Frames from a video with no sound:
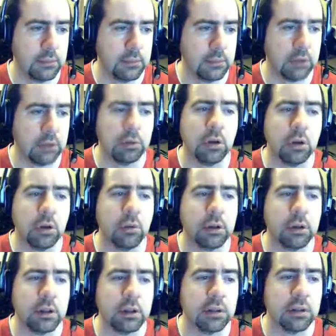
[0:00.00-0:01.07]
Do you know
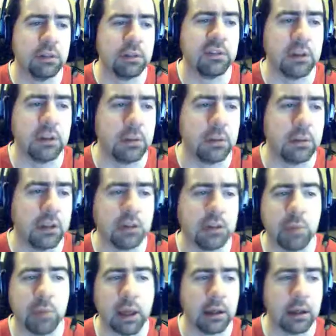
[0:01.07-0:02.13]
what it is to feel
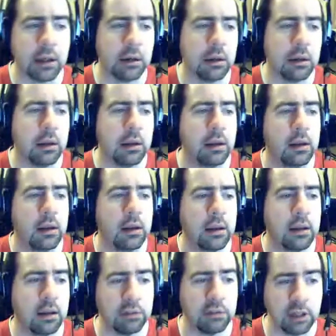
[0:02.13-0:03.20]
such pain?
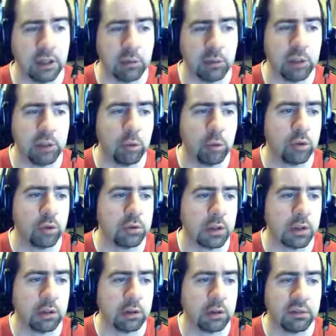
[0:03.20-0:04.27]
I fear mere mortals
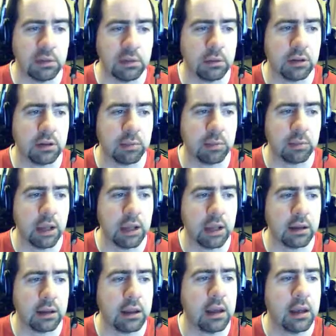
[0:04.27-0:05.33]
cannot feel this
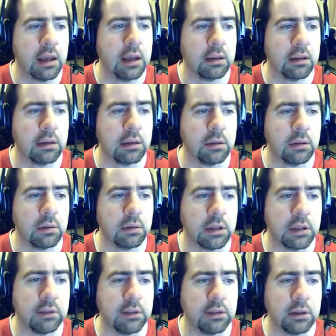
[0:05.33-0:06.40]
pain, that those
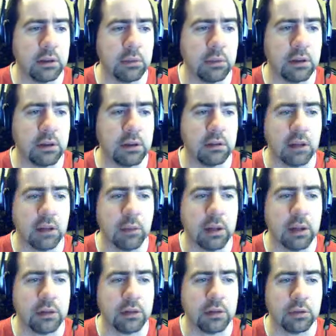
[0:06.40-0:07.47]
gifted with this
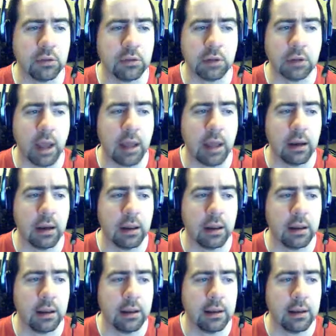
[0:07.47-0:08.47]
double-edged sword can.